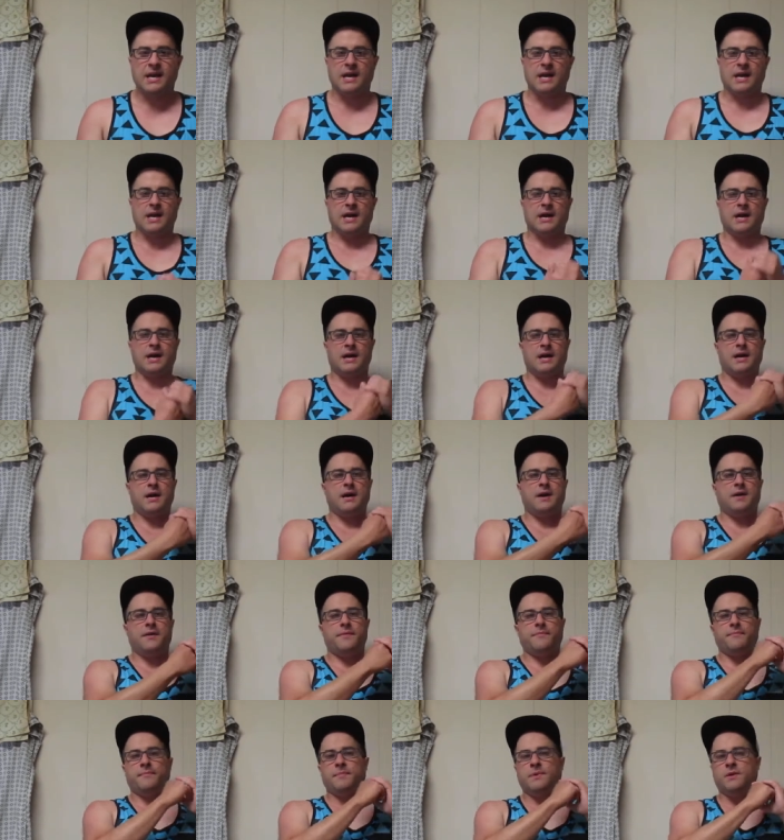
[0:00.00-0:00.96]
you
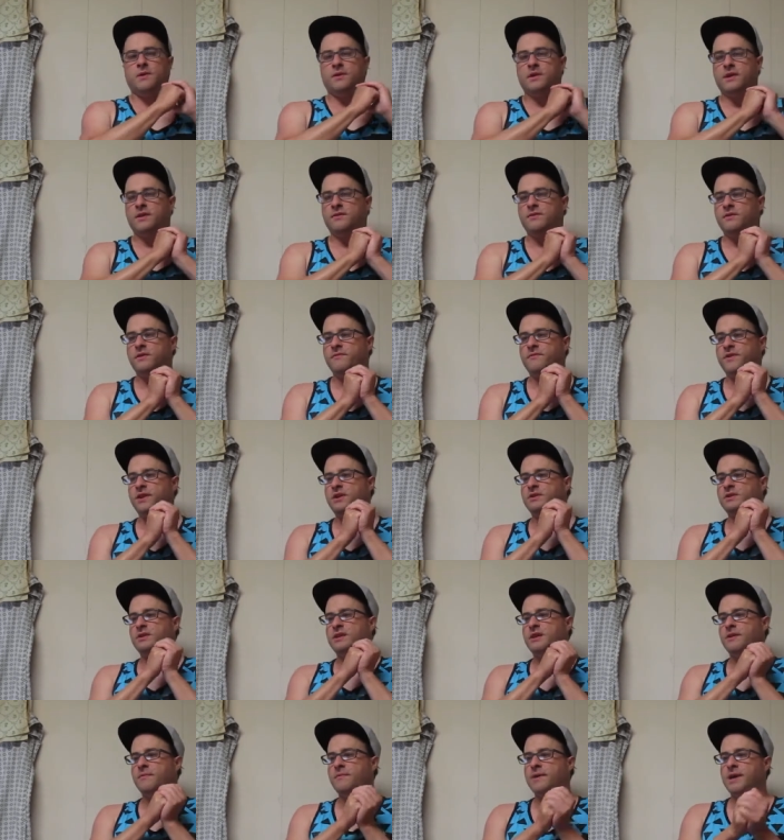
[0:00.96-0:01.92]
know, new
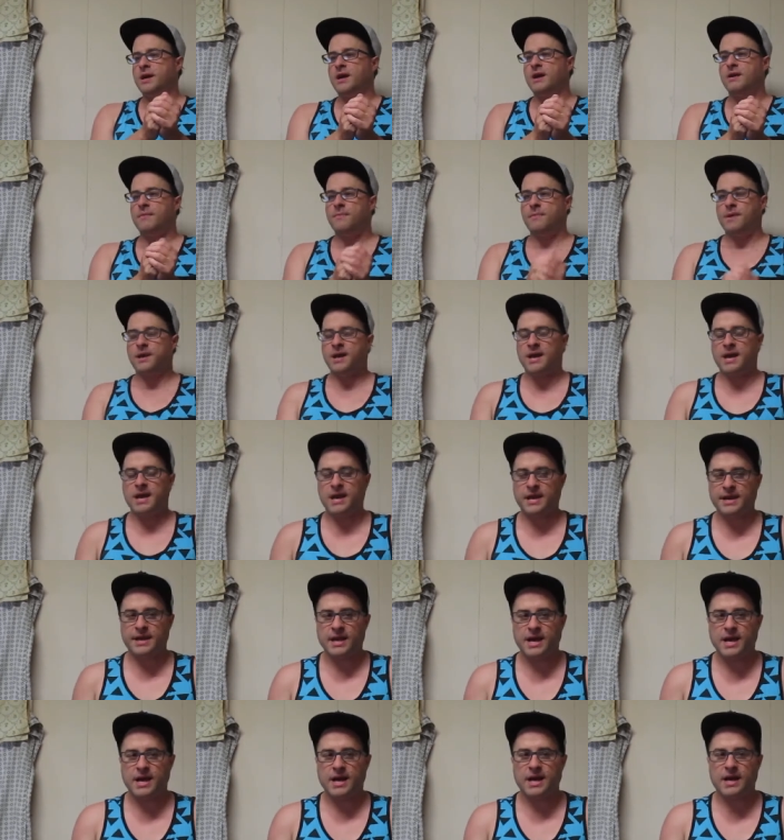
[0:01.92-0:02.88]
videos coming up.
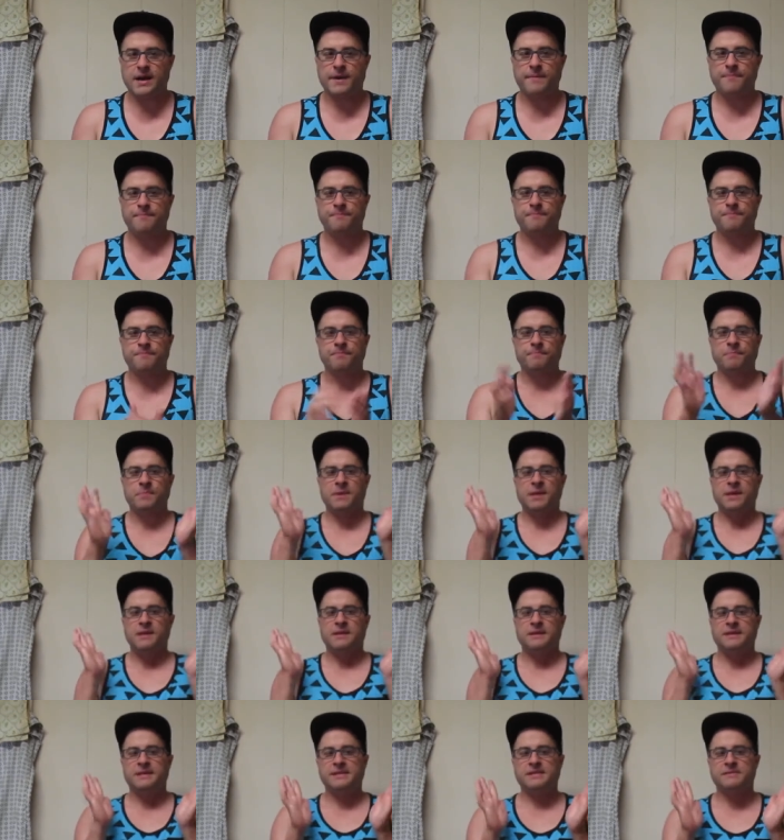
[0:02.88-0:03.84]
And
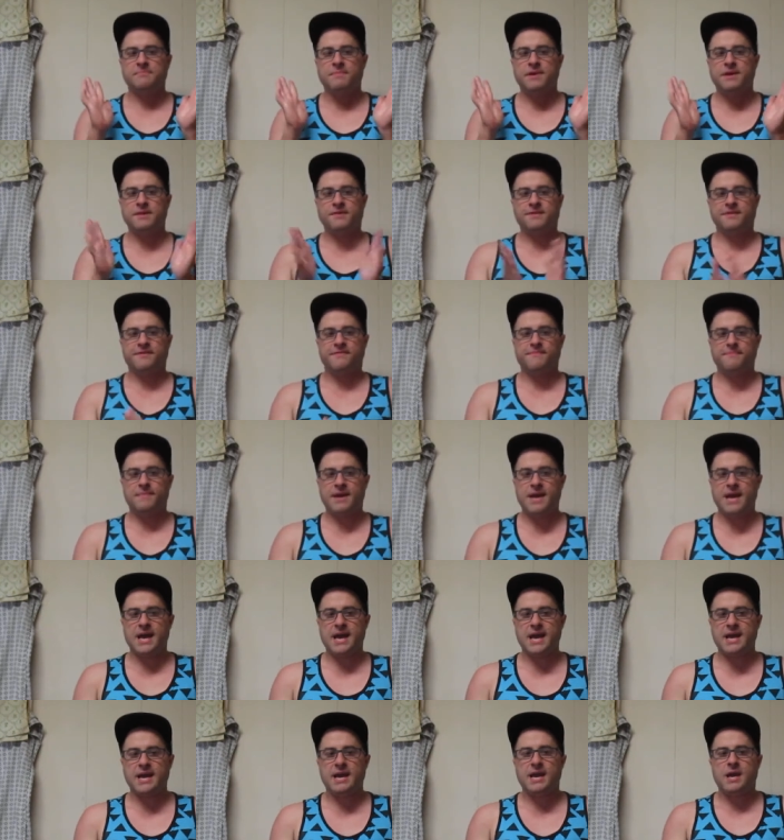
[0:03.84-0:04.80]
this month of
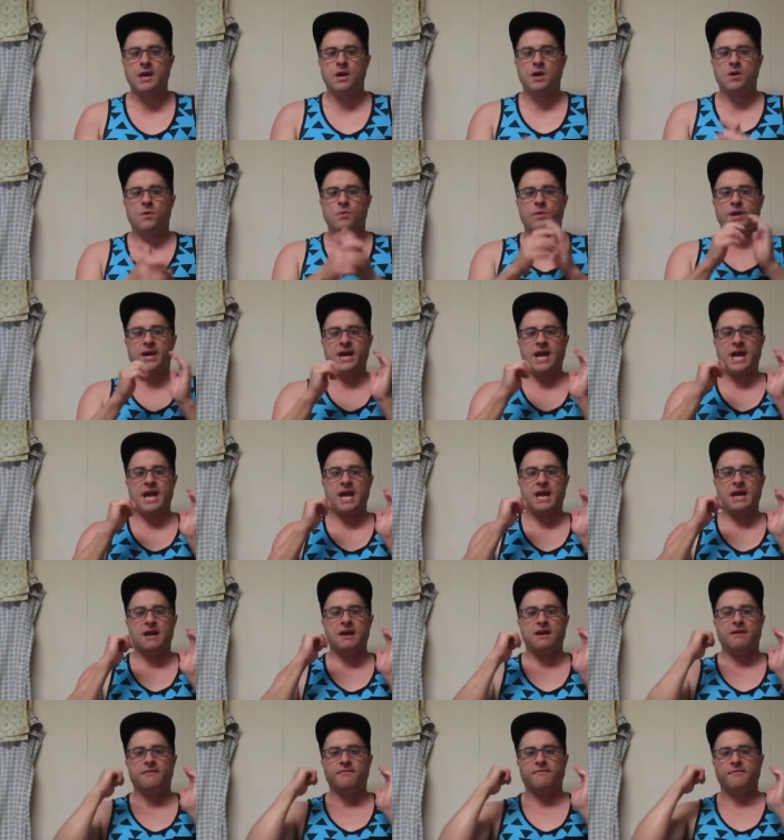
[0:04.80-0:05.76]
May, we
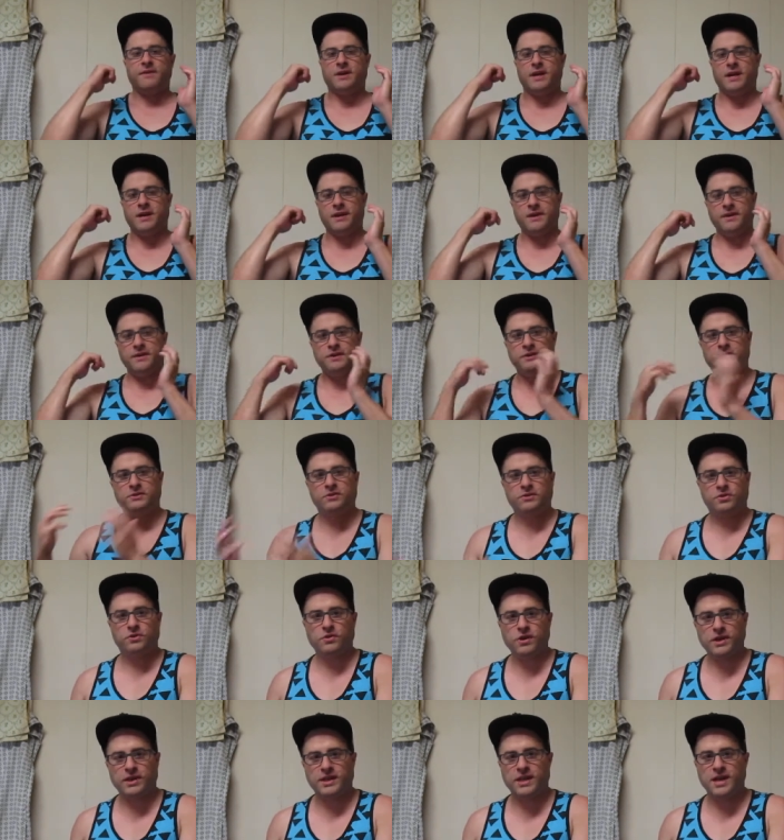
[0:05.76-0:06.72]
have a new
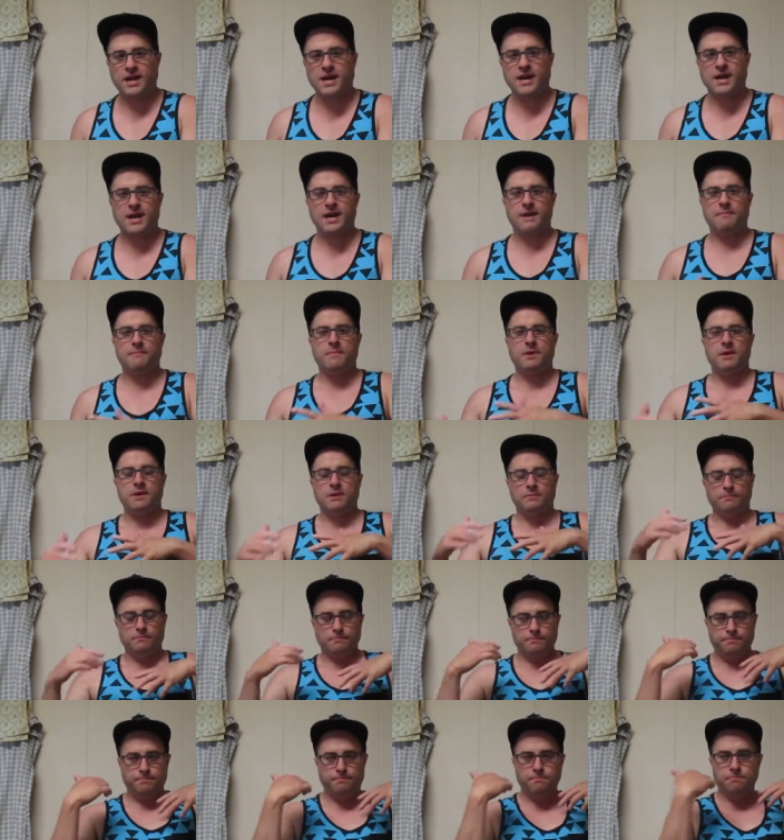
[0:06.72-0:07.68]
story time,
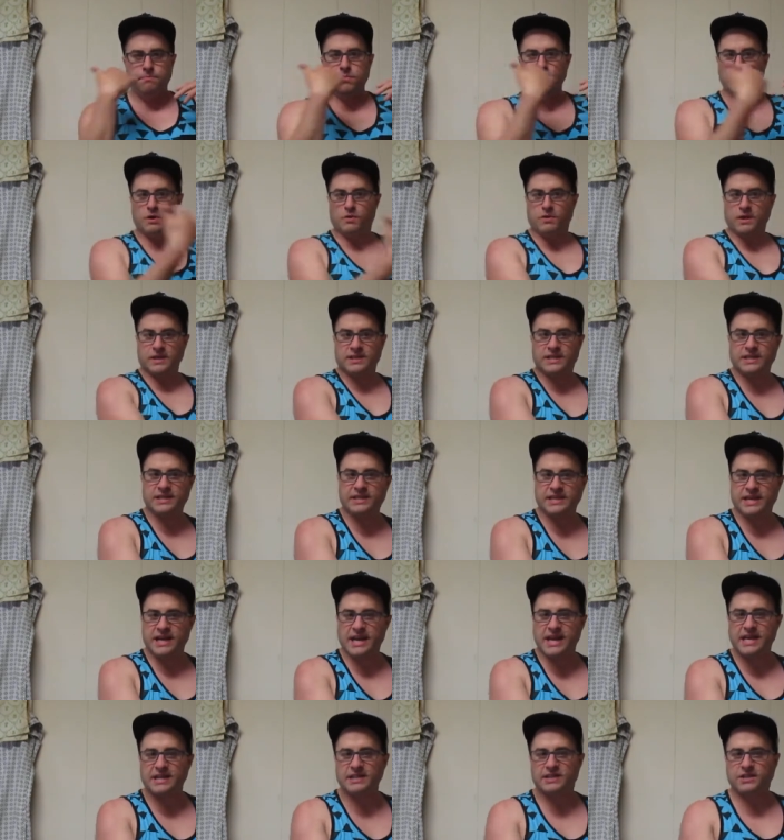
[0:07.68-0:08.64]
questions and
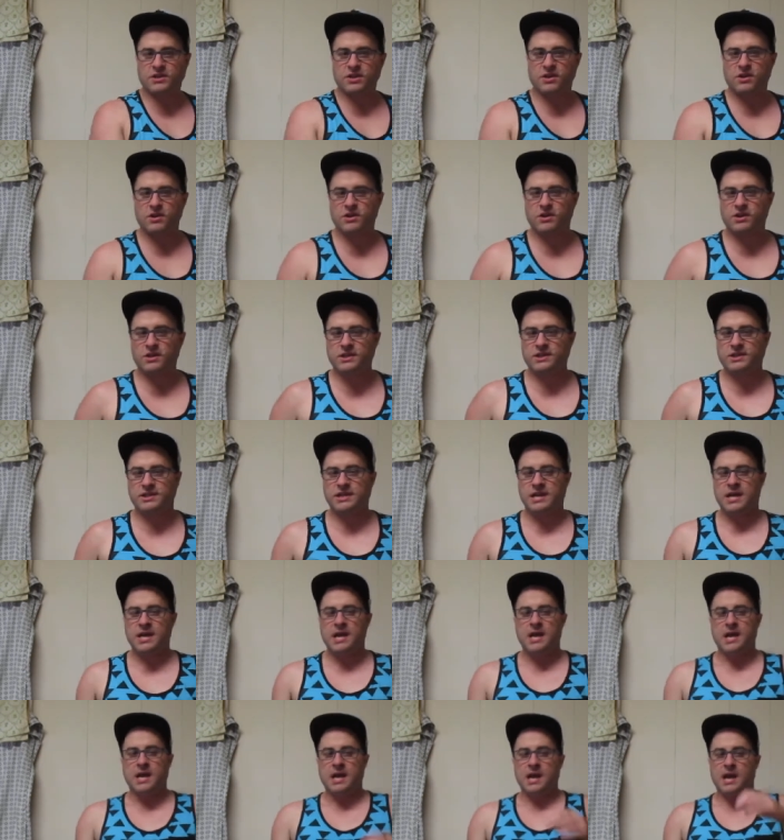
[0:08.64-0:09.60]
answers.
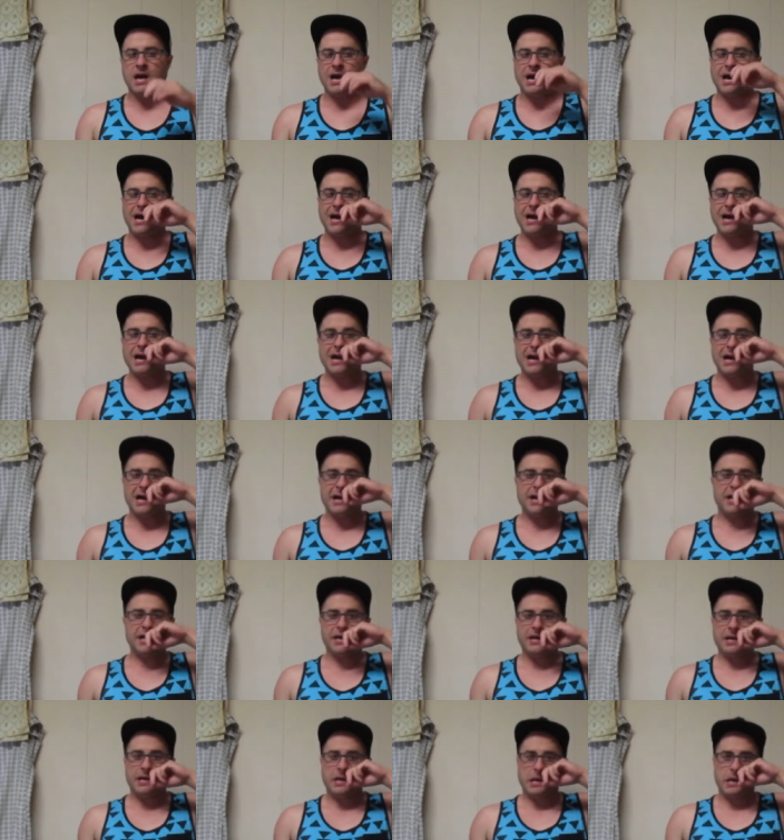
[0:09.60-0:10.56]

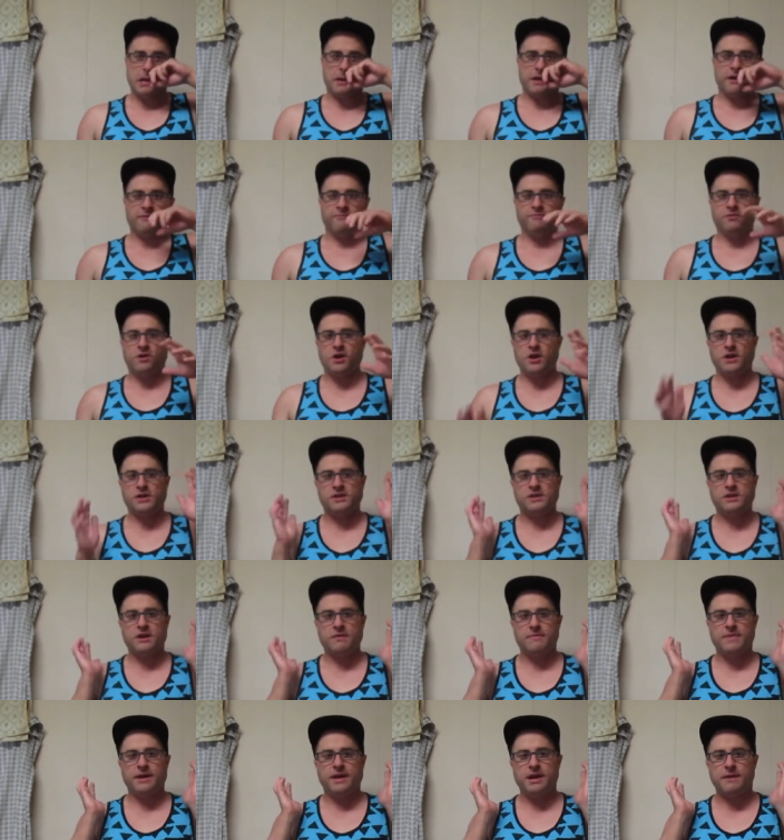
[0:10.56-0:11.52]
A vlog is
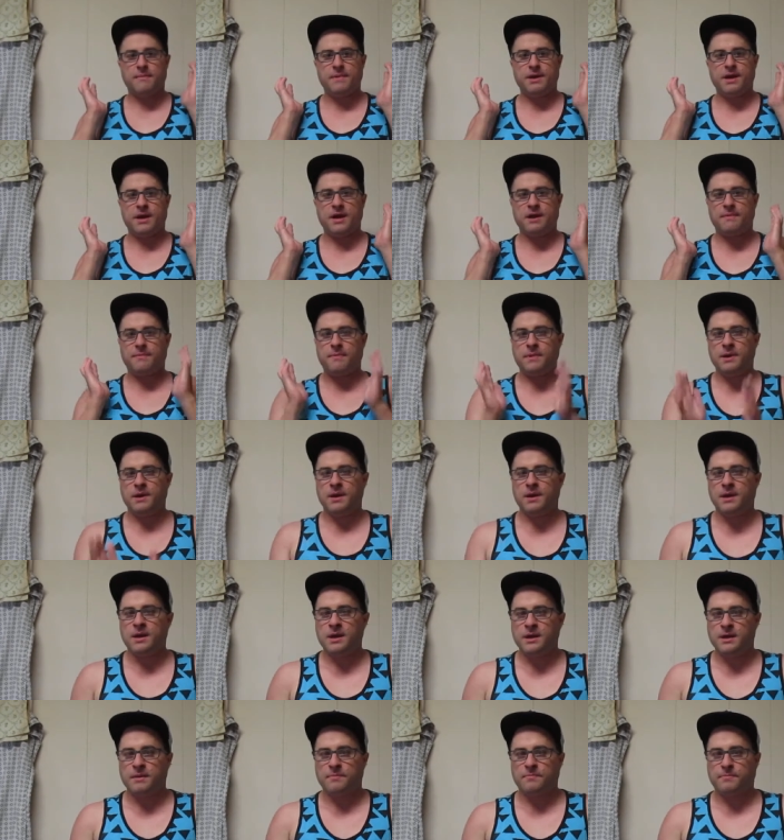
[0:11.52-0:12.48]
going to be coming up
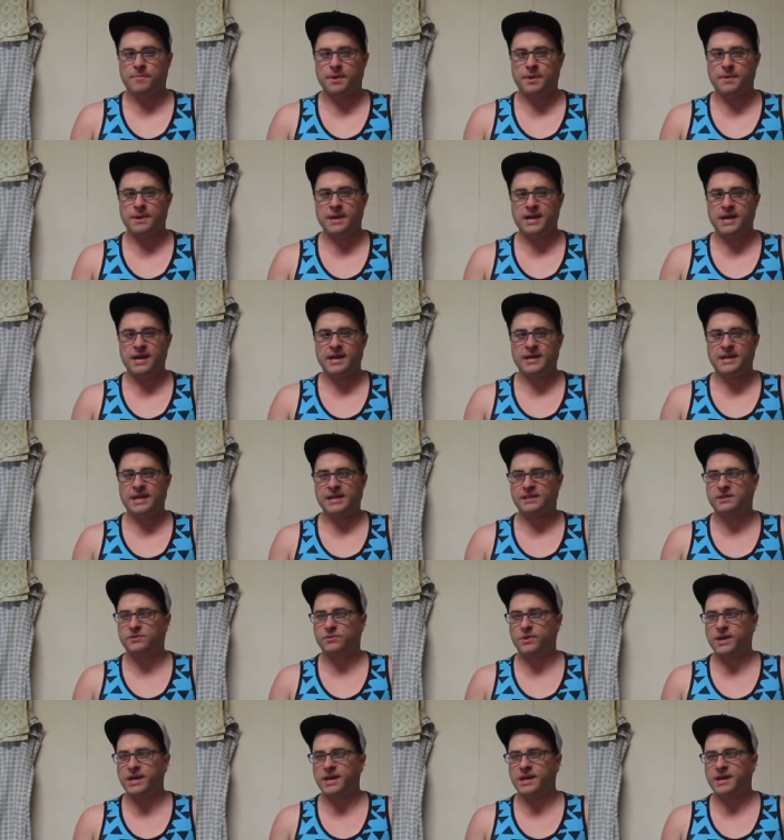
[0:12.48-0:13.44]
probably
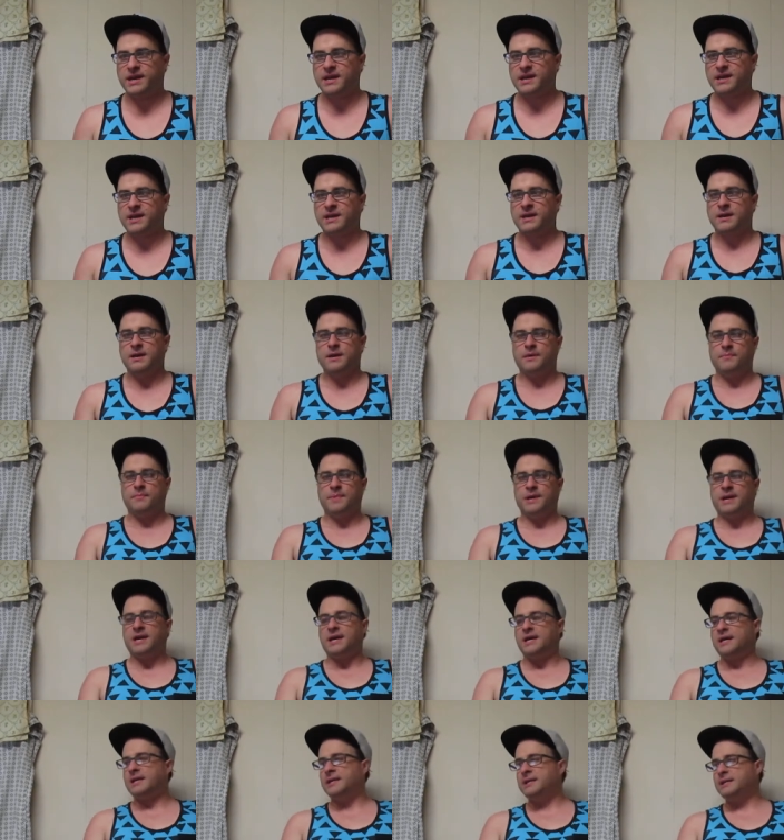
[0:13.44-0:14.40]
next week
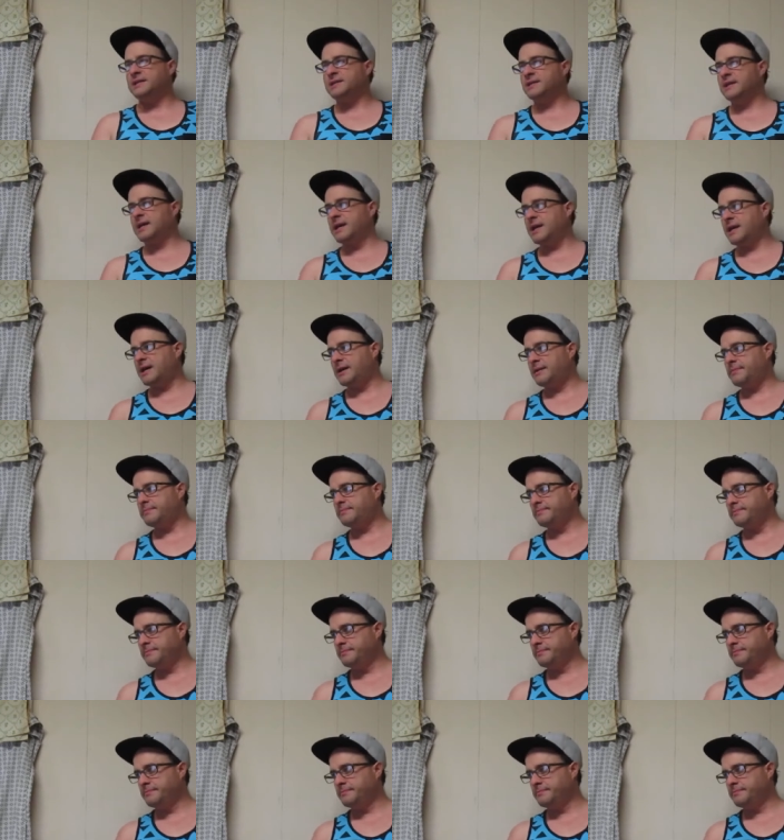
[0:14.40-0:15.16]
because it's going